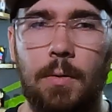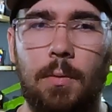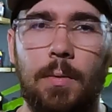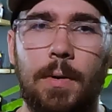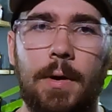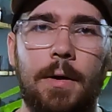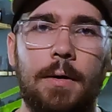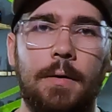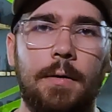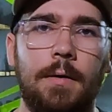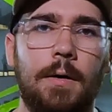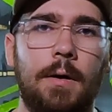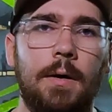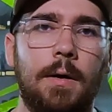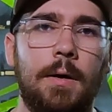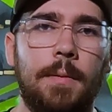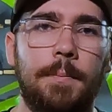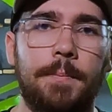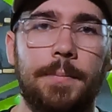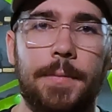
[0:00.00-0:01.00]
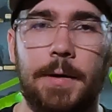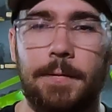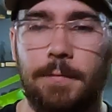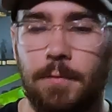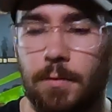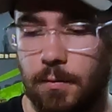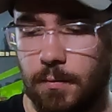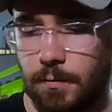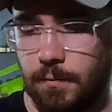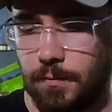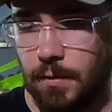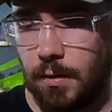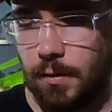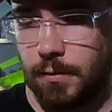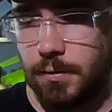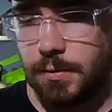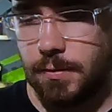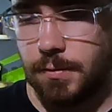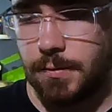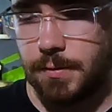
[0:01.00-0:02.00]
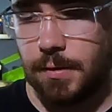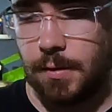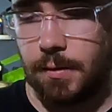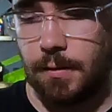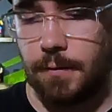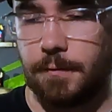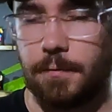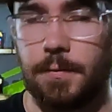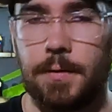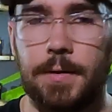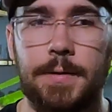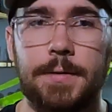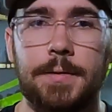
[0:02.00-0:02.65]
where Evo Archers are free.